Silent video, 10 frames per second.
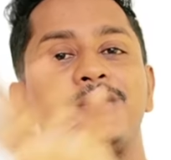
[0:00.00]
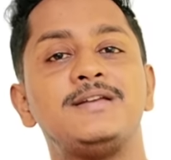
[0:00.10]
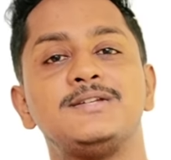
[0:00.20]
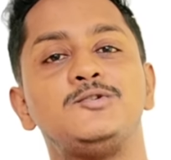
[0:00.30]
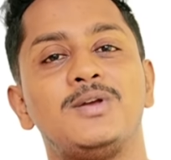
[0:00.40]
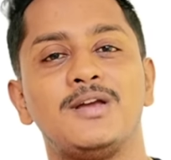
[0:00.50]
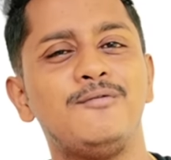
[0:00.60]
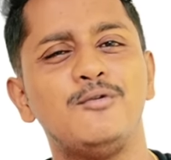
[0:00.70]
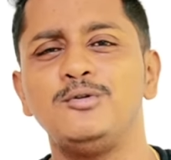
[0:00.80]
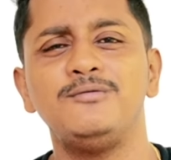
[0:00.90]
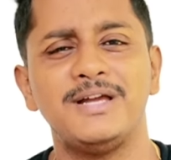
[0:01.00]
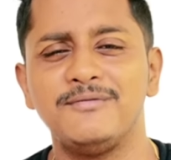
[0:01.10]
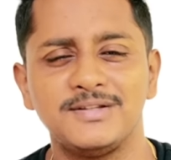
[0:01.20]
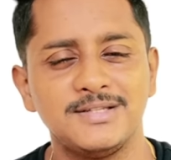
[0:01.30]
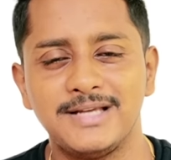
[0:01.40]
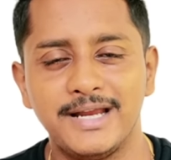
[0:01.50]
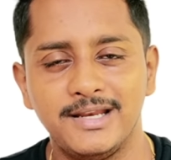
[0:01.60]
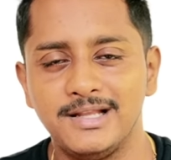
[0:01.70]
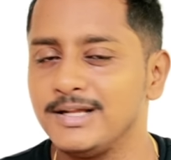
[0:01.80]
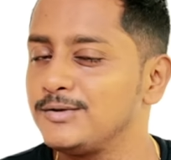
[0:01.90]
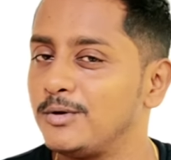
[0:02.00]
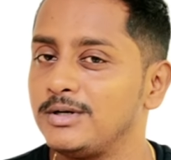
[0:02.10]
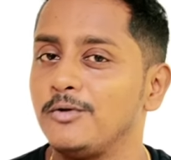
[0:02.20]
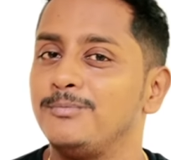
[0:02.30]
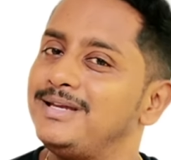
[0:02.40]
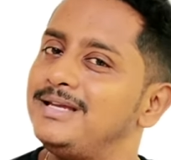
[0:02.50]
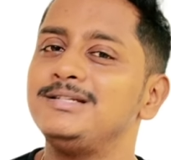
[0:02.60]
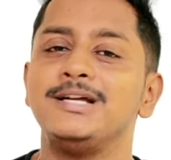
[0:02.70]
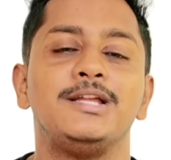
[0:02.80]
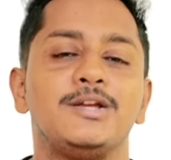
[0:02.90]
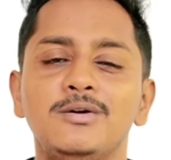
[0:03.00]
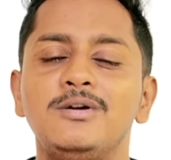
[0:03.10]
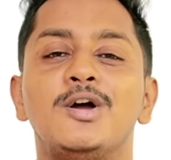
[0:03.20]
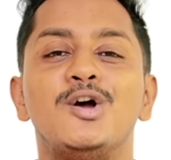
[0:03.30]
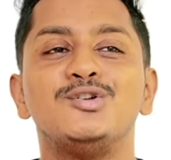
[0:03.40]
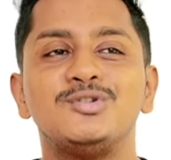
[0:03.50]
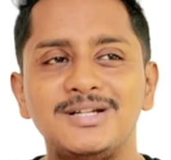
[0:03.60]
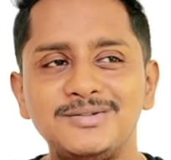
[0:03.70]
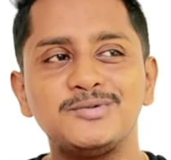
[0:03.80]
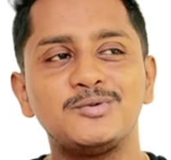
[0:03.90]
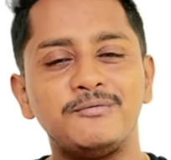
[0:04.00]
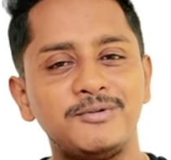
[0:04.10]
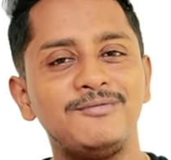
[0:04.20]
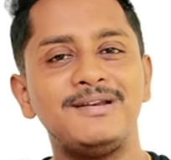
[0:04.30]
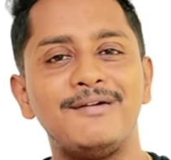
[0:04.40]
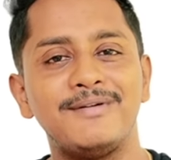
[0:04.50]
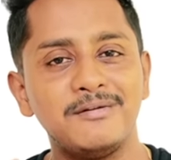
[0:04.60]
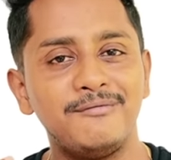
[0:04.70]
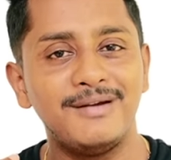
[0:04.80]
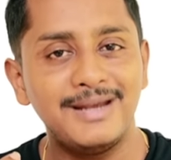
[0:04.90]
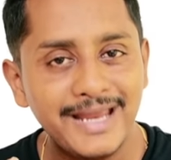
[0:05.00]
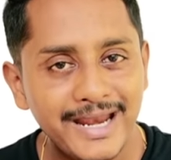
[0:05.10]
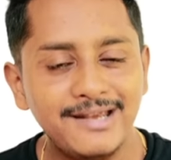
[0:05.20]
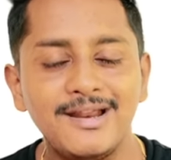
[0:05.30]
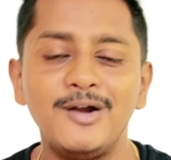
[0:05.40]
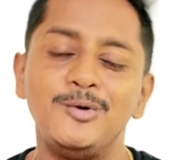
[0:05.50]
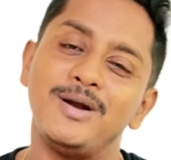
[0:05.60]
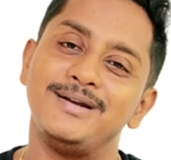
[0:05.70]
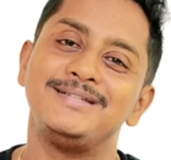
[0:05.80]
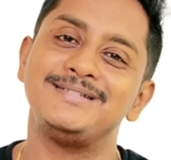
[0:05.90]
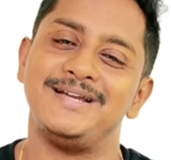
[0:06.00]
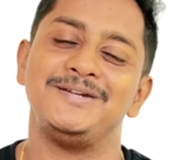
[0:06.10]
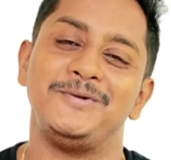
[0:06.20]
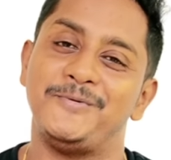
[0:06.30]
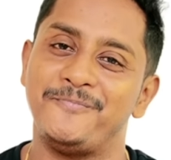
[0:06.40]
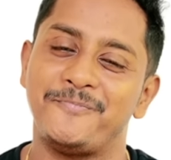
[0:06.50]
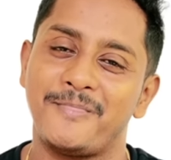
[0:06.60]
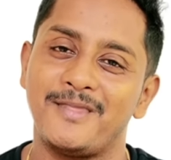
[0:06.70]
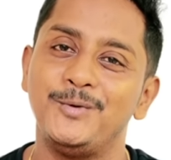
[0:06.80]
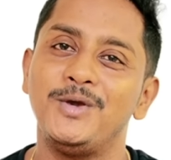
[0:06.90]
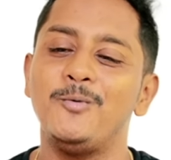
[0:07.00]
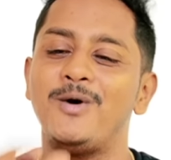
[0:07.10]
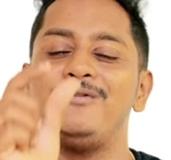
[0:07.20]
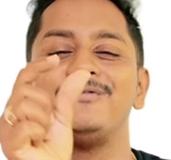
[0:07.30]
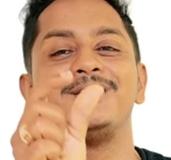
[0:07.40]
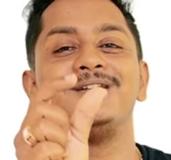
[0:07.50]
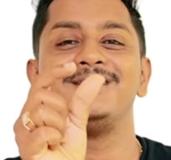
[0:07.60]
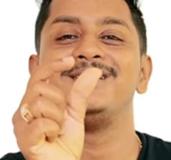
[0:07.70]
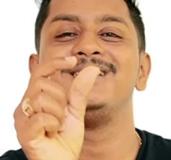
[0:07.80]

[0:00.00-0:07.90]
phrases we give four to five phrases ideal that's what i've been telling you so that the software will have enough data to understand you you give one word